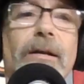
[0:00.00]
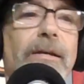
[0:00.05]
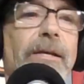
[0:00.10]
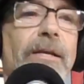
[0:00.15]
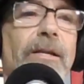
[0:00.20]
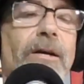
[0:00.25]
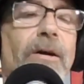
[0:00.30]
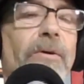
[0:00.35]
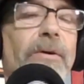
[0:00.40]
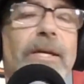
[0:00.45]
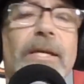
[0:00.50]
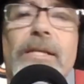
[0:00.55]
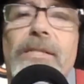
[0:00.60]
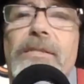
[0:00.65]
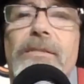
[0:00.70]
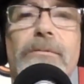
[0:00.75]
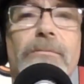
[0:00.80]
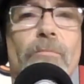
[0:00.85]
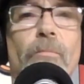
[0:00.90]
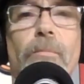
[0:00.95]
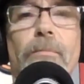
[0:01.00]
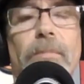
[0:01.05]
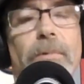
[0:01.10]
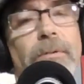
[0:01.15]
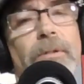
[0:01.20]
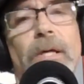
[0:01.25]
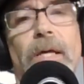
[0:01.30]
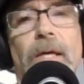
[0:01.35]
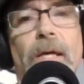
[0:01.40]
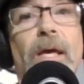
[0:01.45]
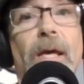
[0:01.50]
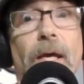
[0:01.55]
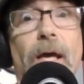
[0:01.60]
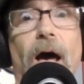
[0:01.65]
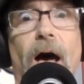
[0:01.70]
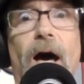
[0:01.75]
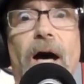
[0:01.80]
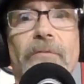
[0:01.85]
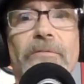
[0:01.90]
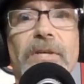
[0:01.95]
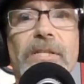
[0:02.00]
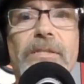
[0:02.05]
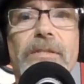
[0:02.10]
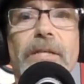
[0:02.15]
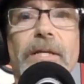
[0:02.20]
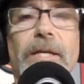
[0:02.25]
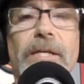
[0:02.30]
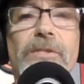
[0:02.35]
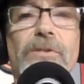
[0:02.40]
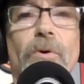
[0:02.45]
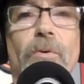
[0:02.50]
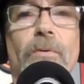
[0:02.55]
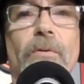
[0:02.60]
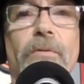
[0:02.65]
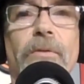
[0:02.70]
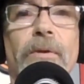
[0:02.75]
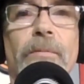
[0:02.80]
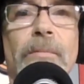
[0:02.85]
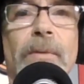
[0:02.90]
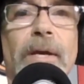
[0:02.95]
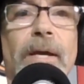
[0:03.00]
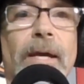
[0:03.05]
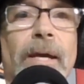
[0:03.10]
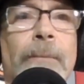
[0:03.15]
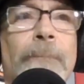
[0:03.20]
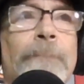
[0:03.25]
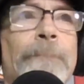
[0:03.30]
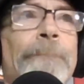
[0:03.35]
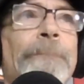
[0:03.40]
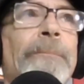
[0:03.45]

He's older than me,